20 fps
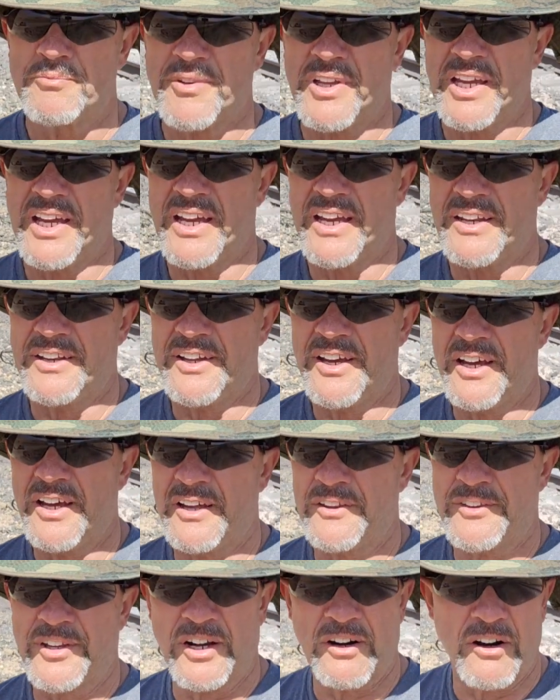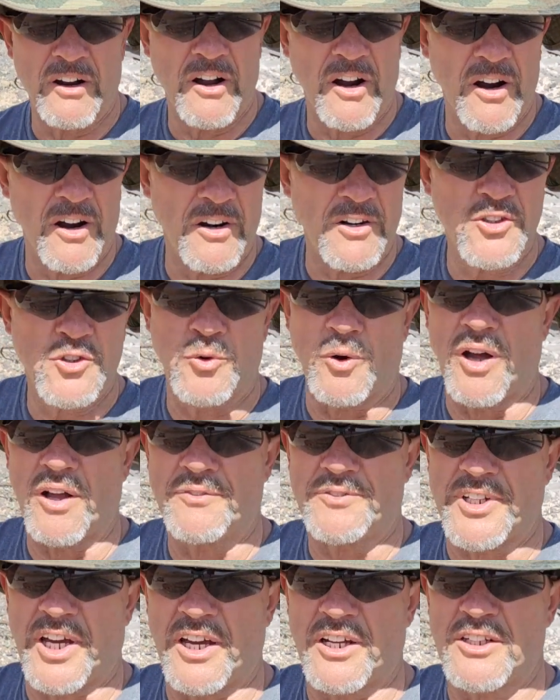And there are
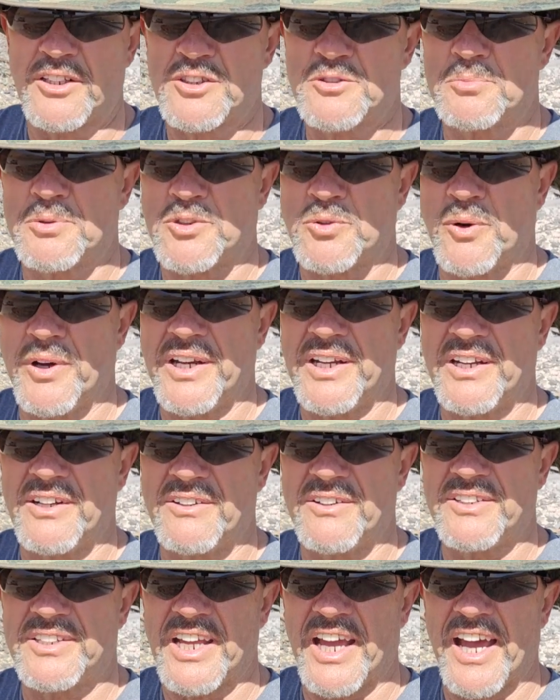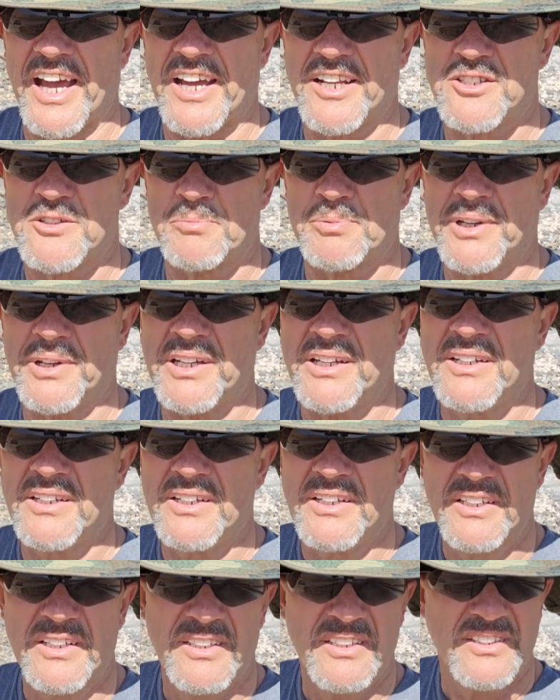12 tunnels between here and Tehachapi,
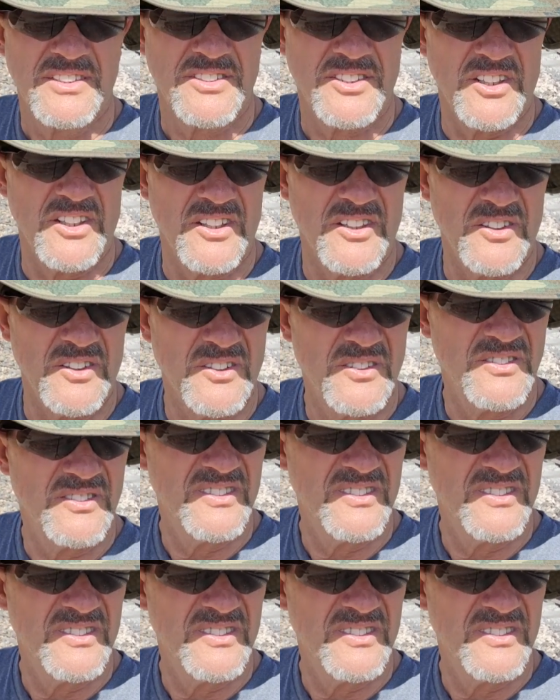so